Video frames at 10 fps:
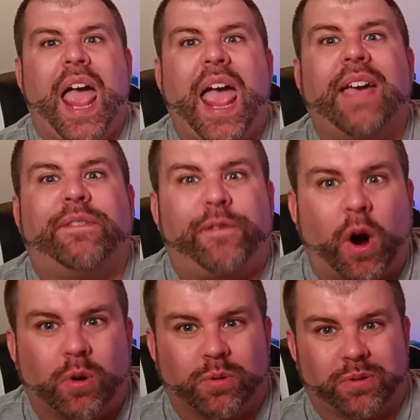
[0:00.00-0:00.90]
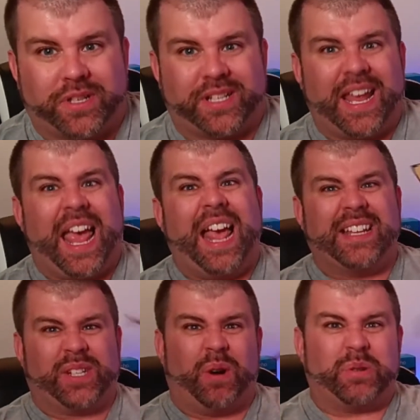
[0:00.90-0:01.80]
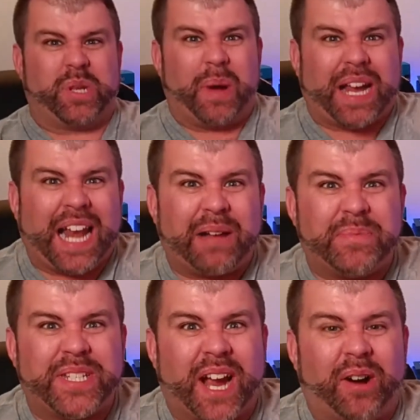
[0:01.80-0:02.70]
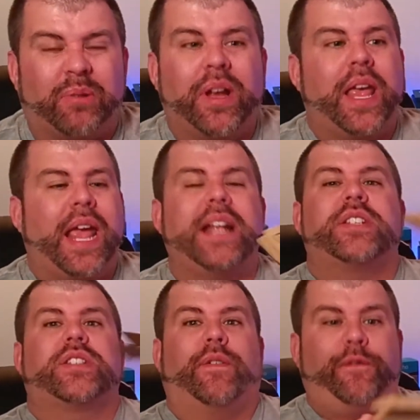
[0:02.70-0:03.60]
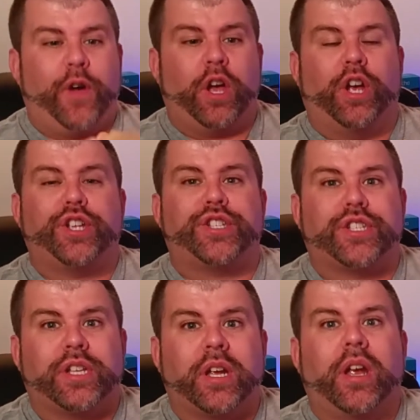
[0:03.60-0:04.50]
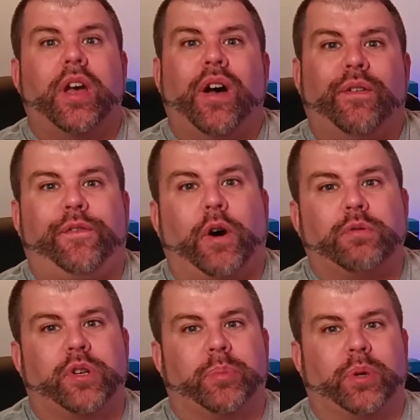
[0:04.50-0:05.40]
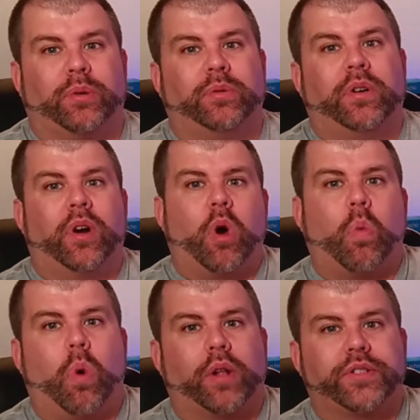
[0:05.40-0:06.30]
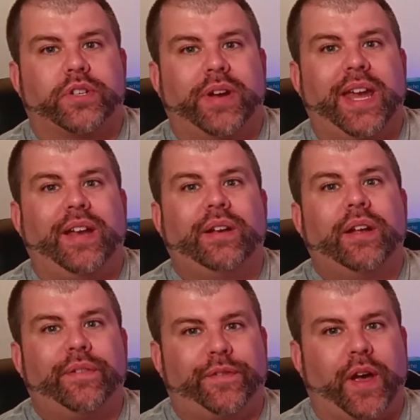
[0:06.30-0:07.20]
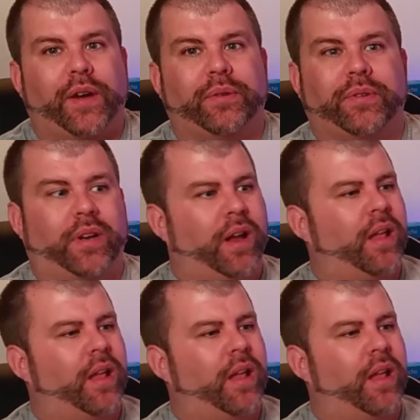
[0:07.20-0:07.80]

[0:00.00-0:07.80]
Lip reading: It folds. It's also a clamshell. It's the first foldable one-screen phone.